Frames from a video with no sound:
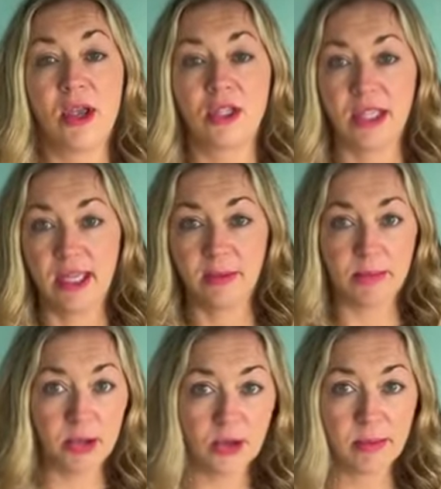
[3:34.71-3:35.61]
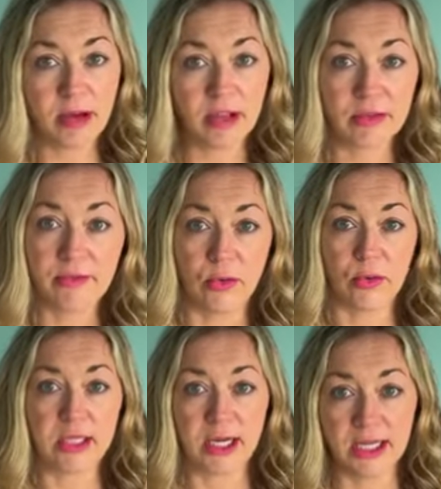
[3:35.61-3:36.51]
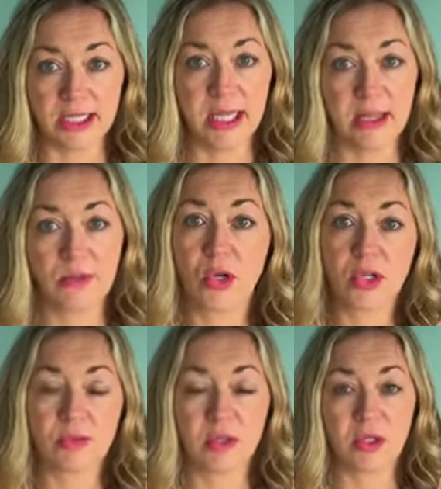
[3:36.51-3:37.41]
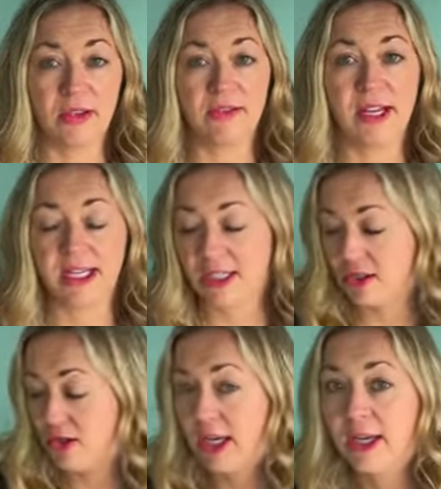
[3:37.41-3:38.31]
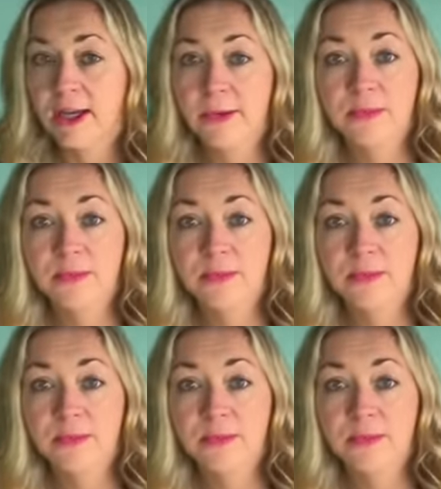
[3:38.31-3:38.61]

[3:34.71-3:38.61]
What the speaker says: so they can pull them out of the folder and take them to hospital if necessary.